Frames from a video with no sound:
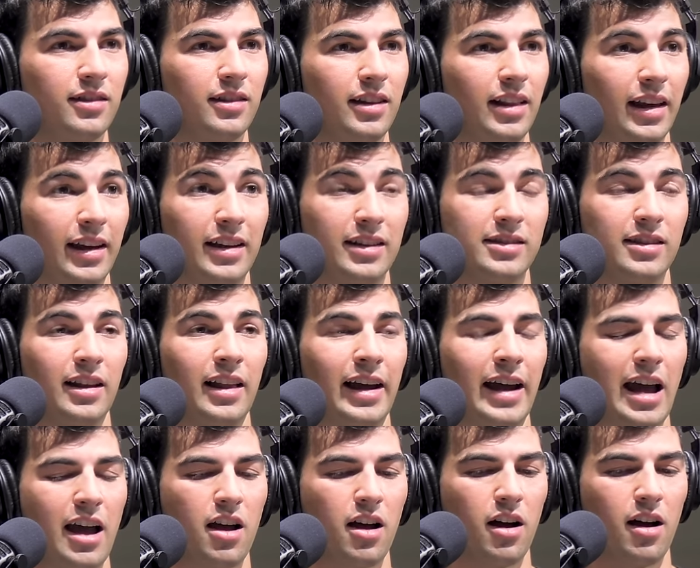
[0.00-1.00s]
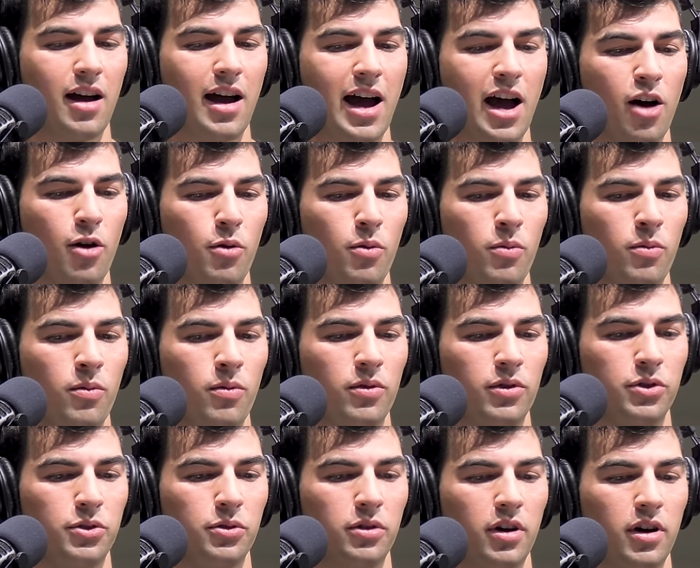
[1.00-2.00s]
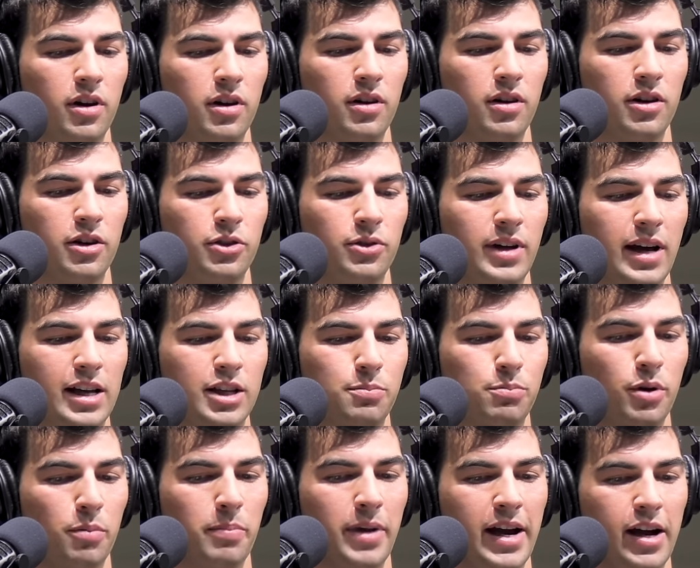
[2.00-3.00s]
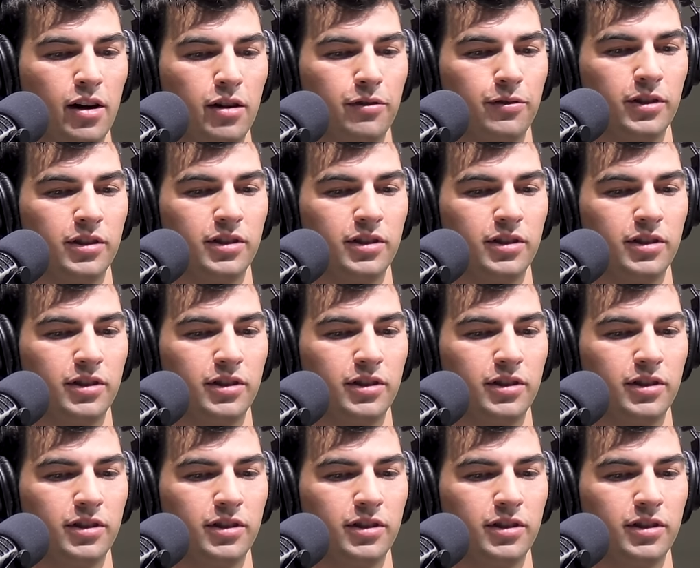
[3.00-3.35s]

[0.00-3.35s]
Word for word: Like, is it like how do, are, are you guys prepared for